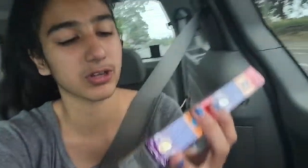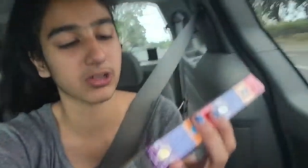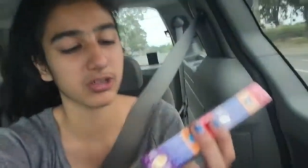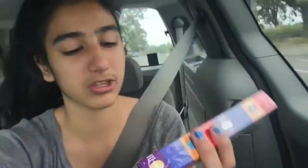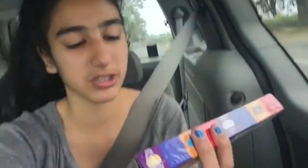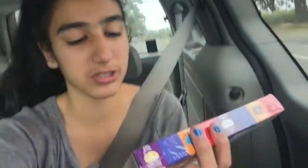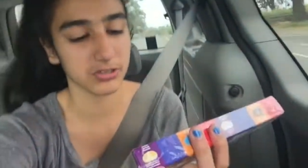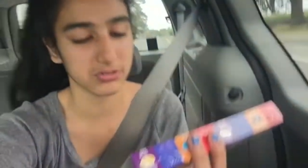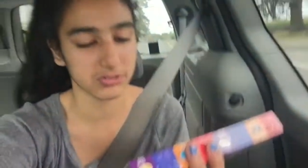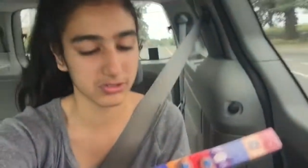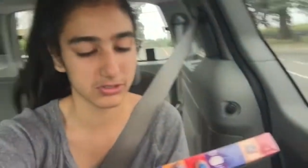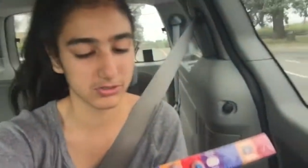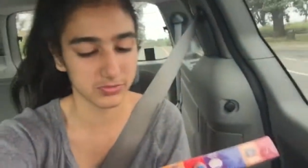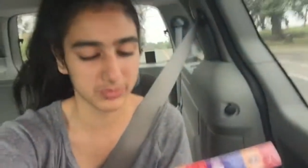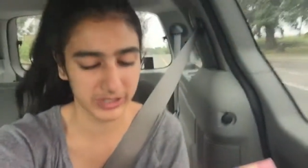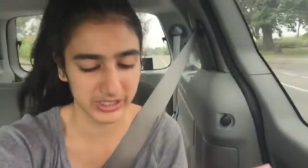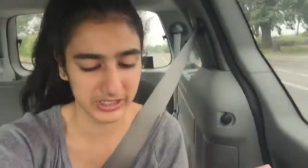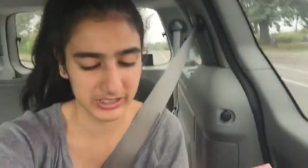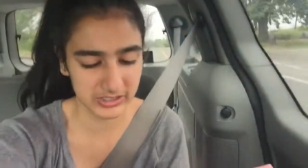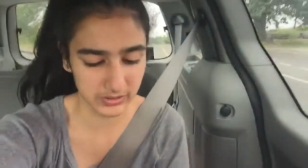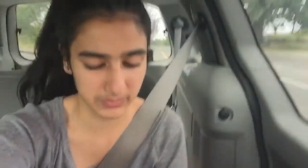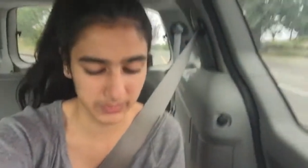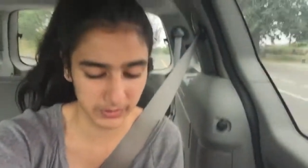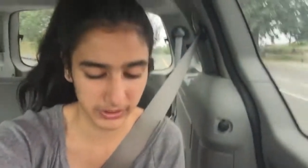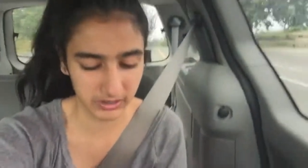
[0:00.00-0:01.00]
we're not gonna use those
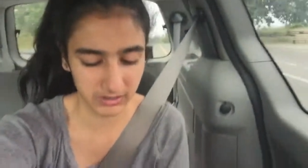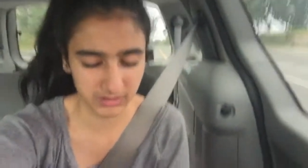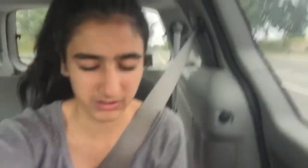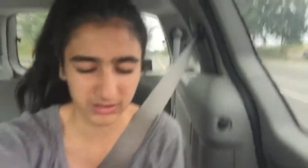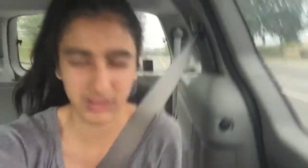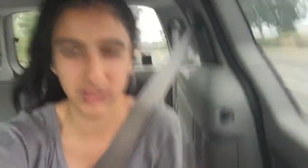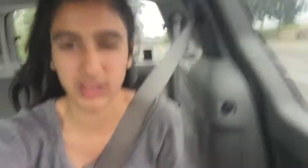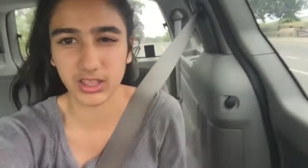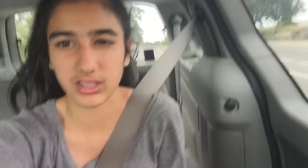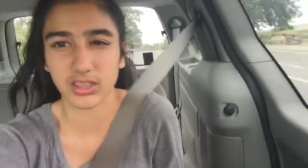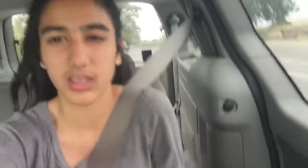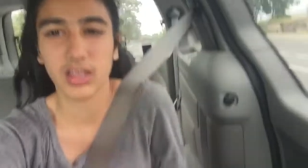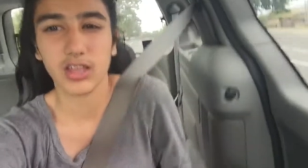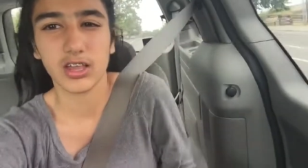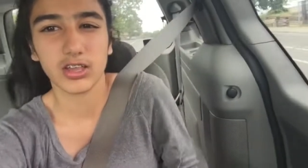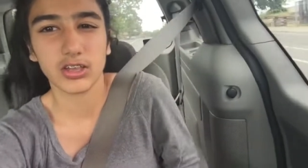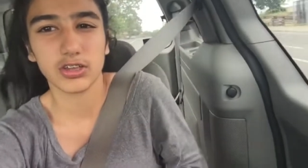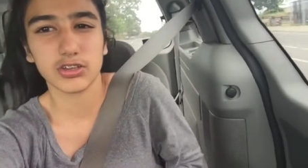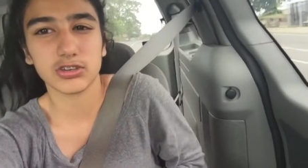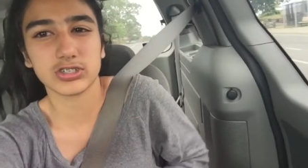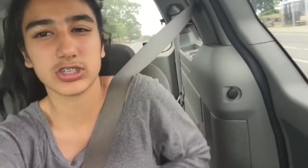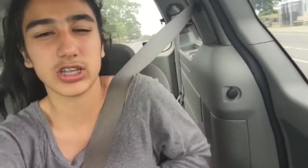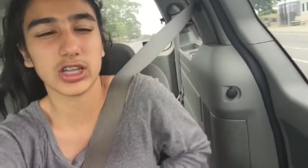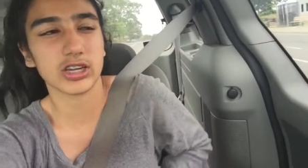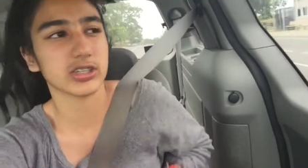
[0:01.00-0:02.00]
because apparently, like,
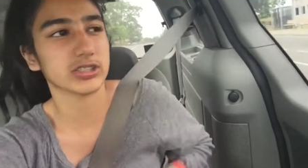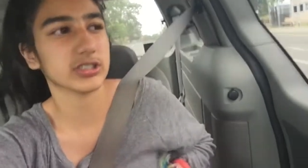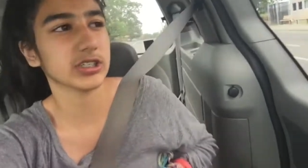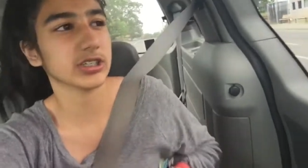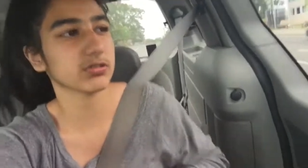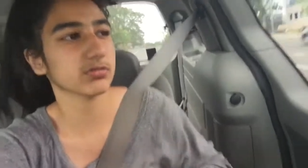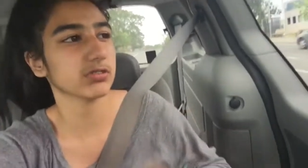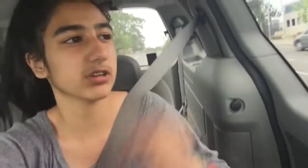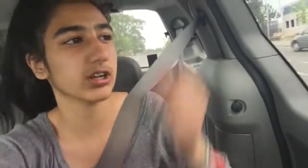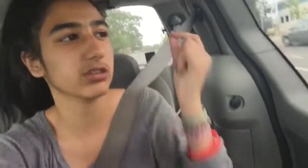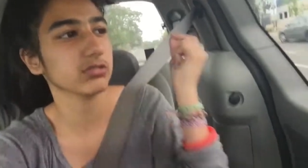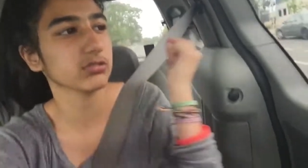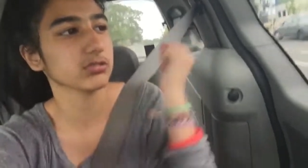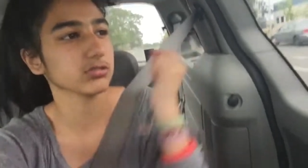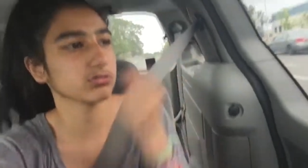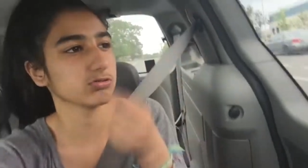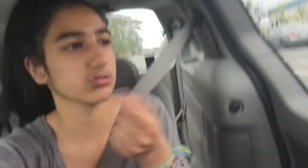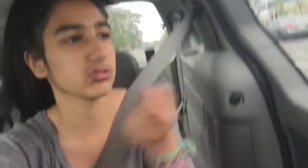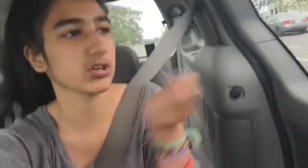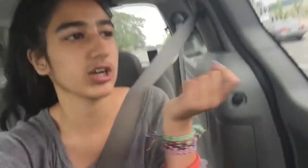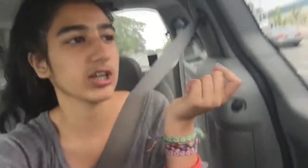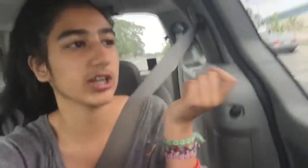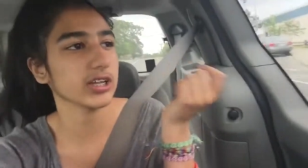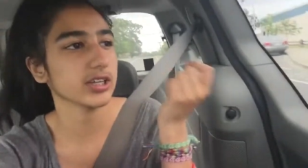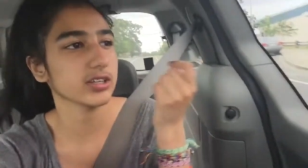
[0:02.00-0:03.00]
you just kind of take one out and
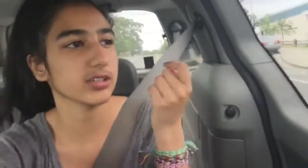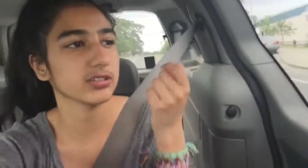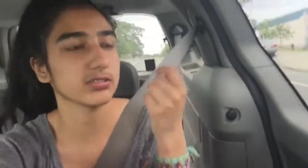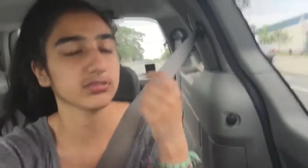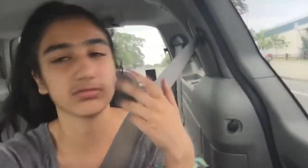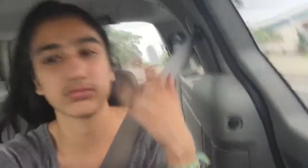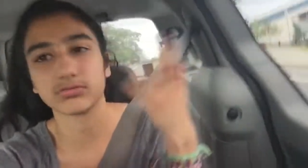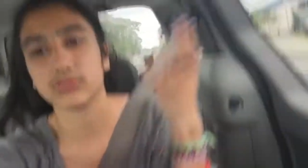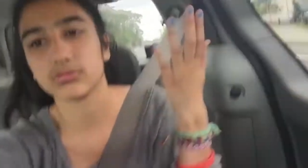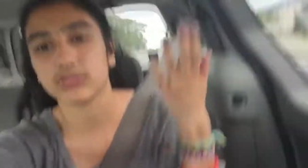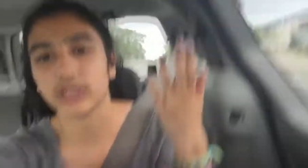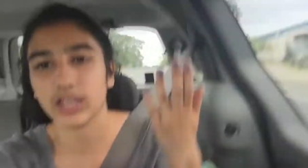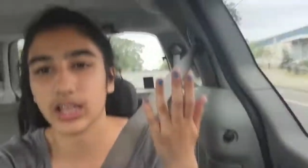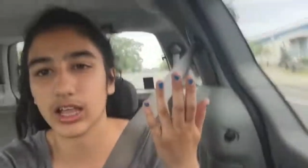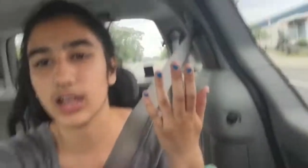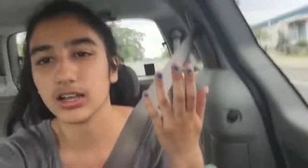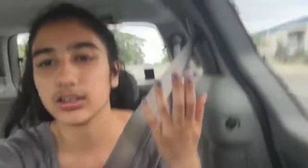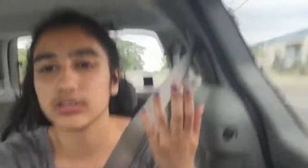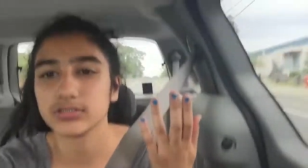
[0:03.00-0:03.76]
try it. Yeah.